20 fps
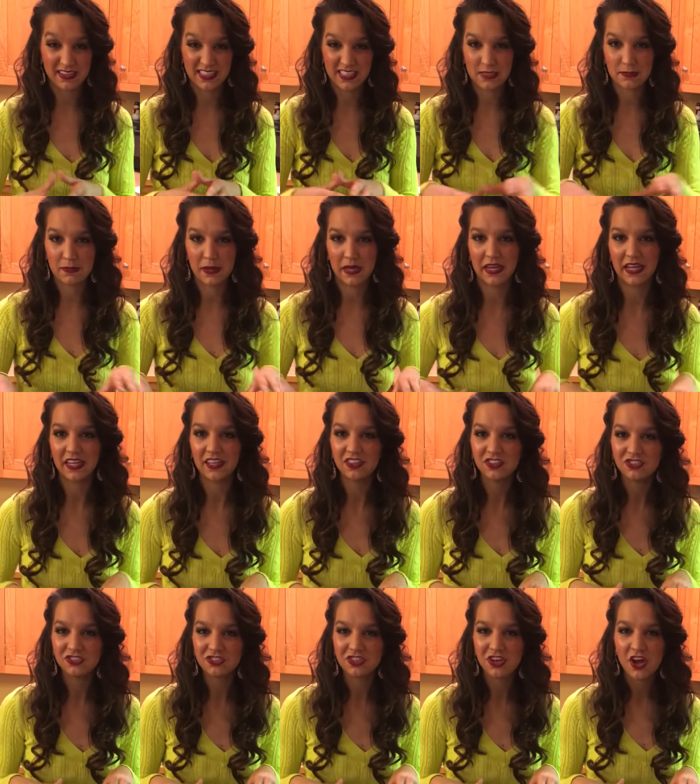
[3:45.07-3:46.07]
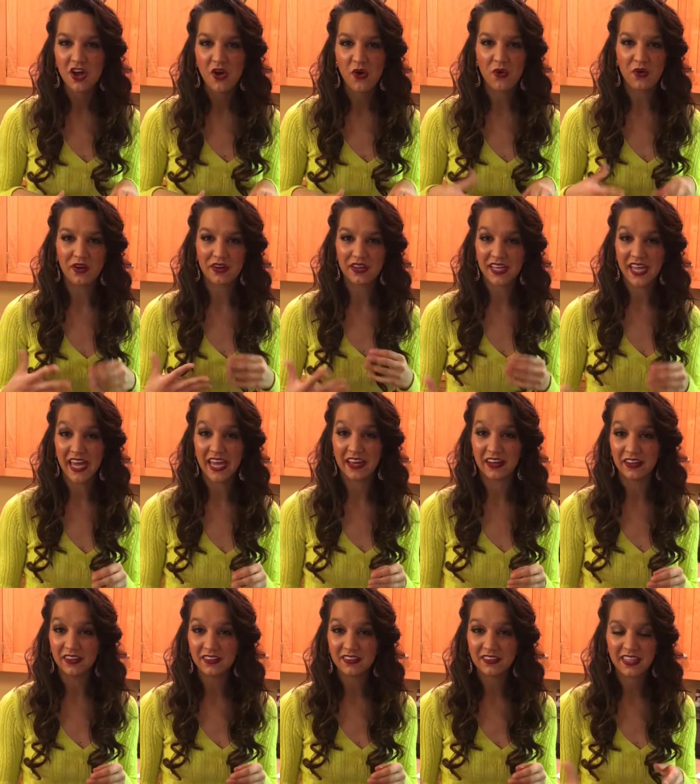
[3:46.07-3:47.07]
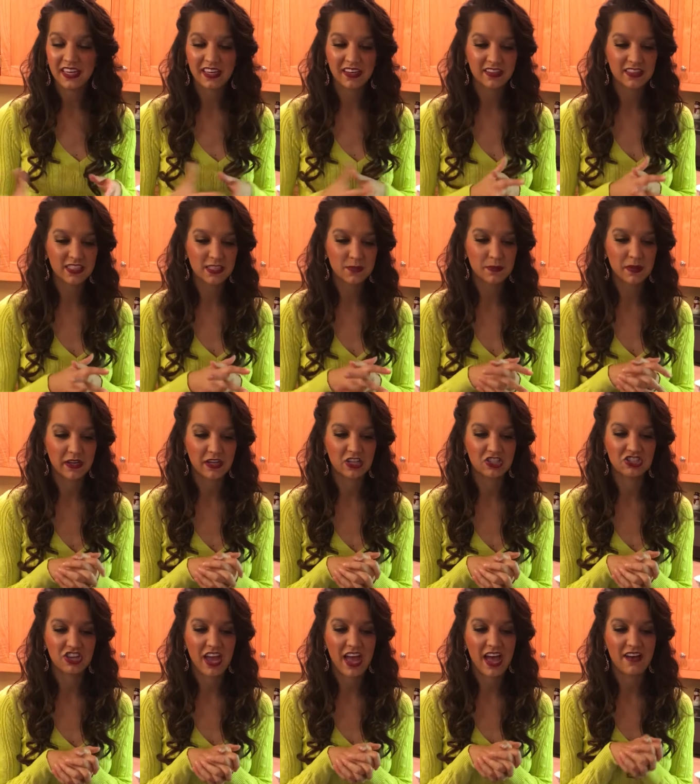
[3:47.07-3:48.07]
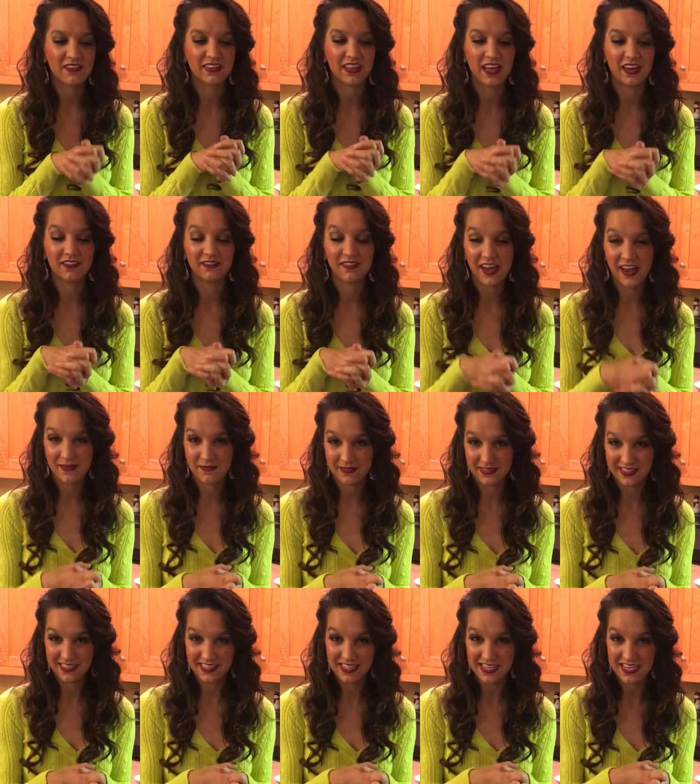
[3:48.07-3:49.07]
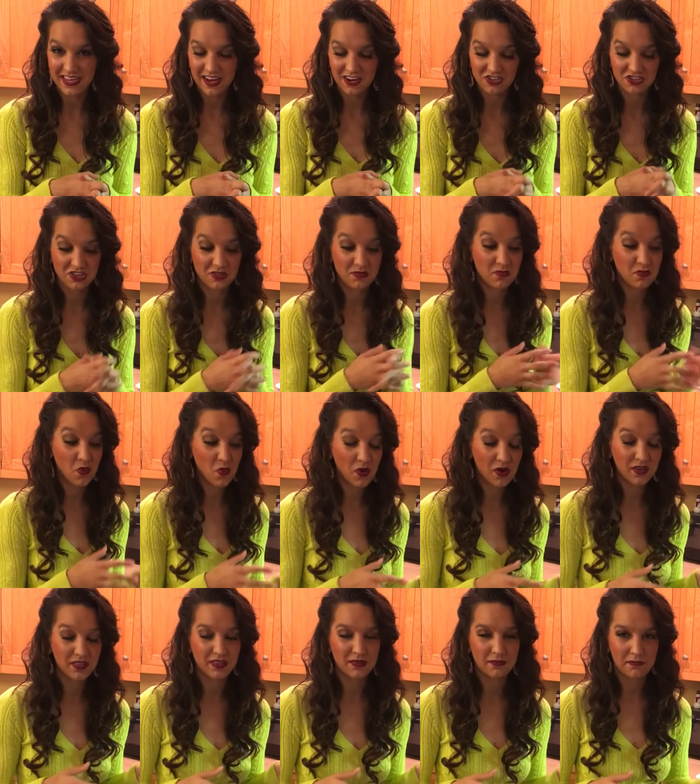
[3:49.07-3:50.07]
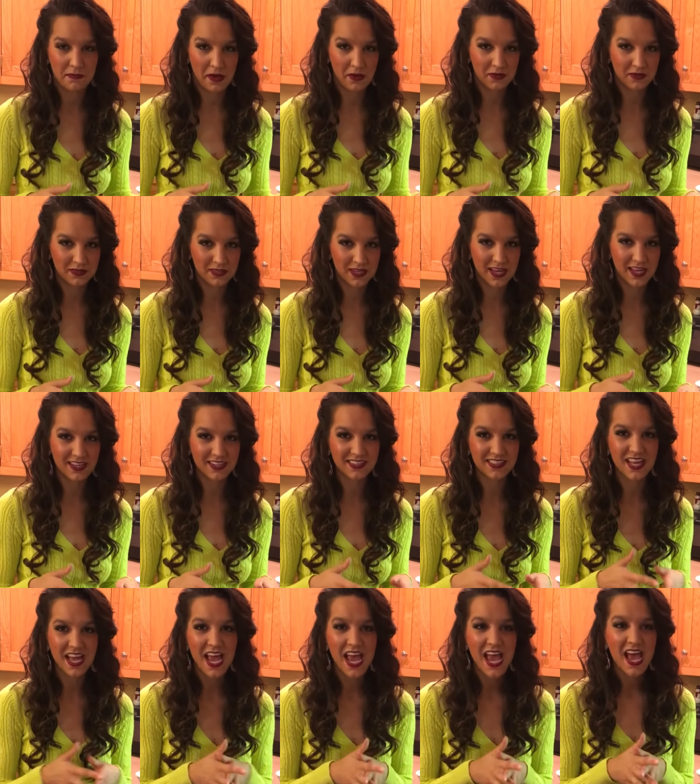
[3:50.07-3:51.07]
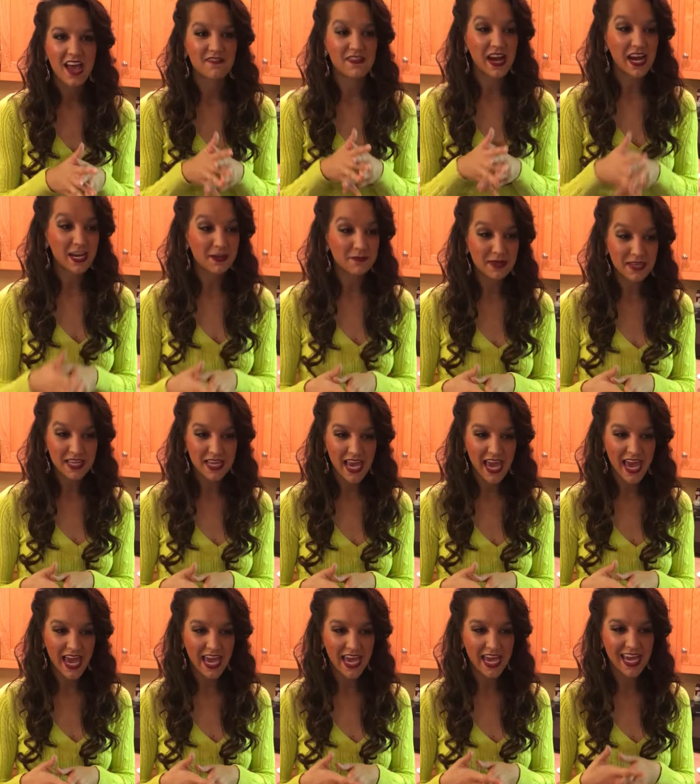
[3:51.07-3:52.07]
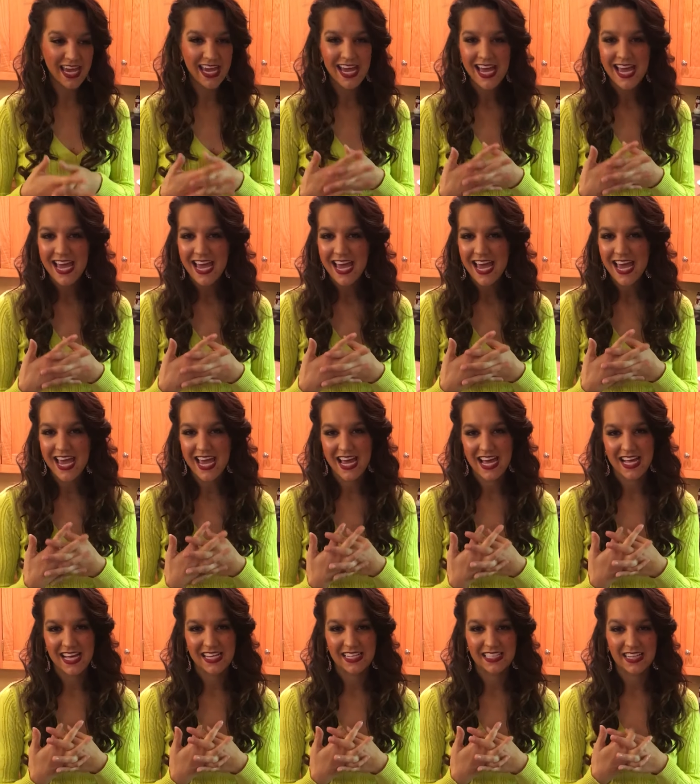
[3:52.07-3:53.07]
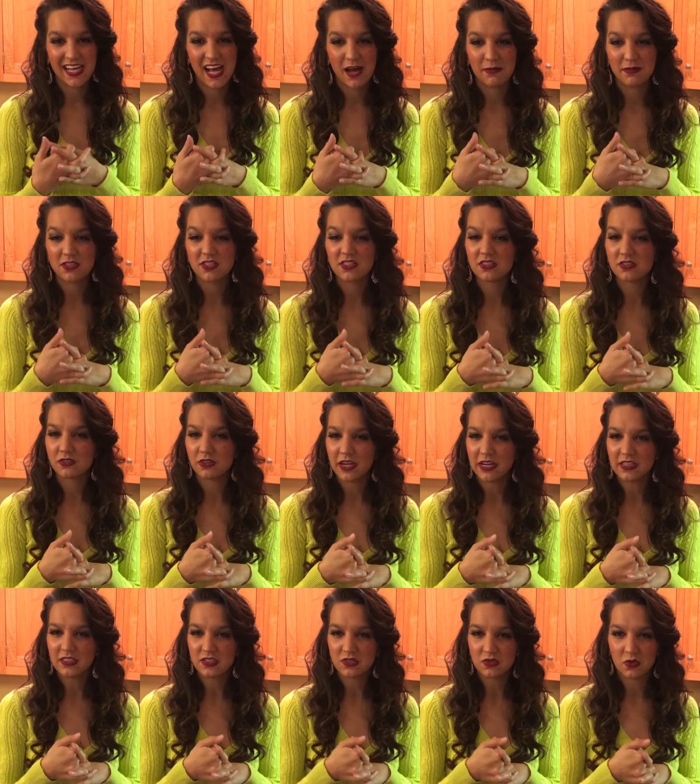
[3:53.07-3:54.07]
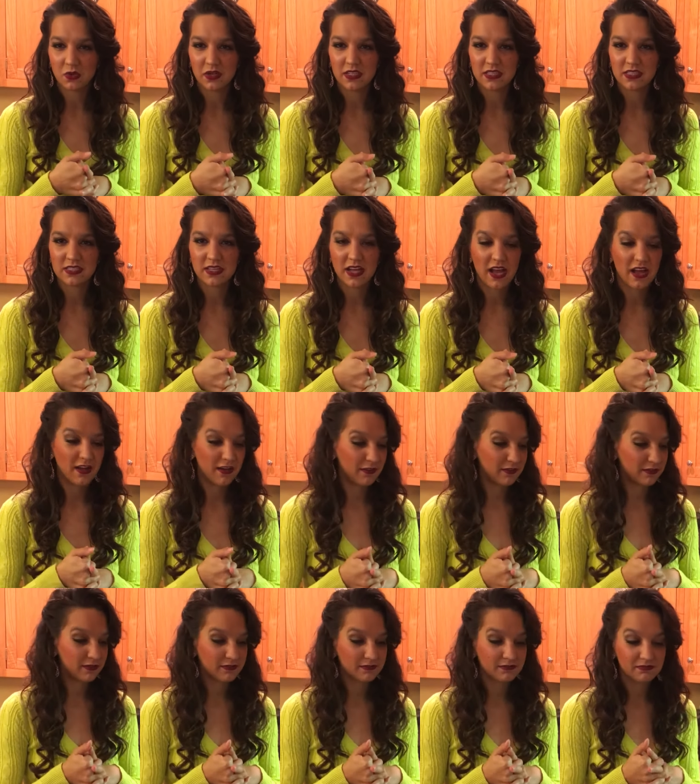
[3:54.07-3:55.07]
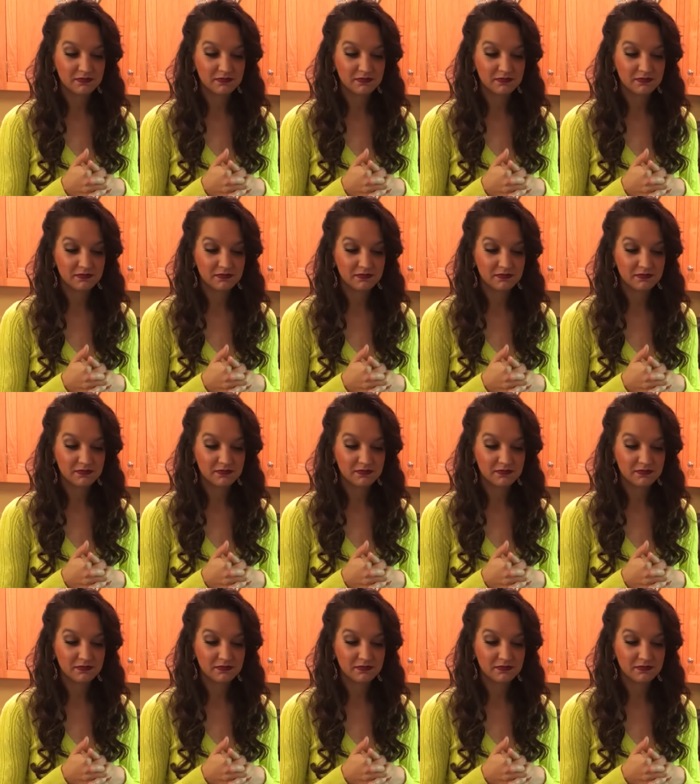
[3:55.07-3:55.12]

of spinach or kale. Kale and spinach have a lot of vitamin C, actually more than milk does. Vitamin K. And it's just a great source of